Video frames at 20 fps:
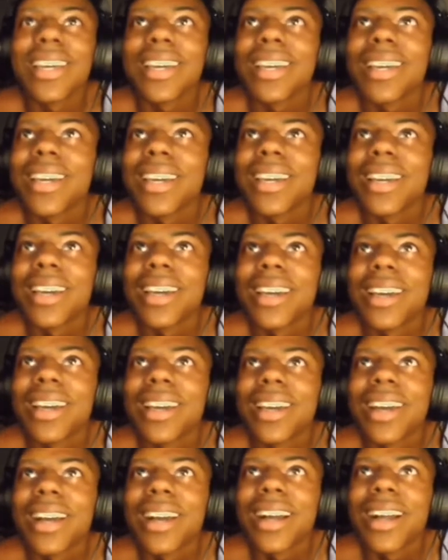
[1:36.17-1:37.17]

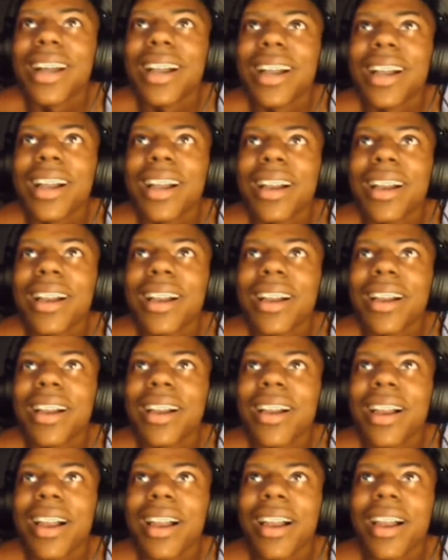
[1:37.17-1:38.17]

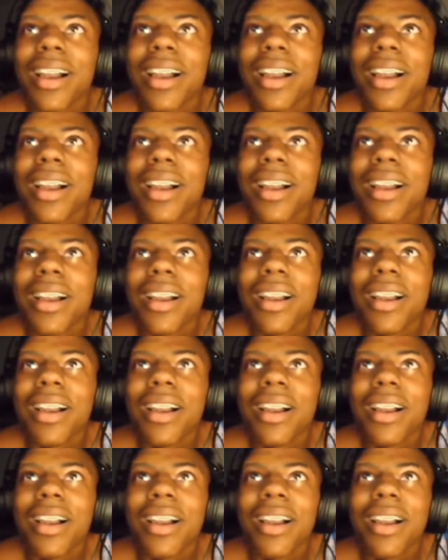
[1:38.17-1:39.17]

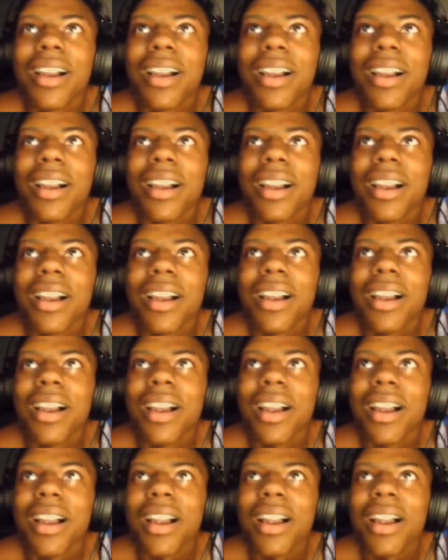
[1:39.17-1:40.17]

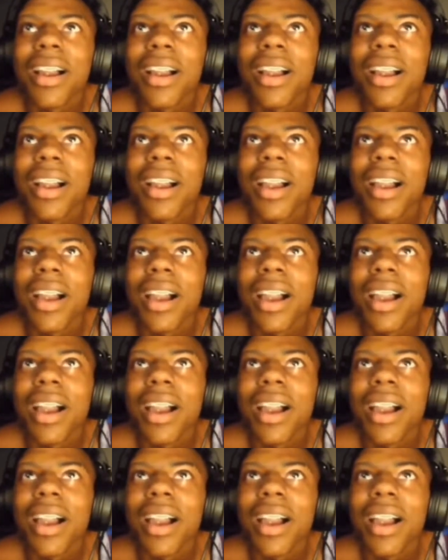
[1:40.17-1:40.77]
(silence)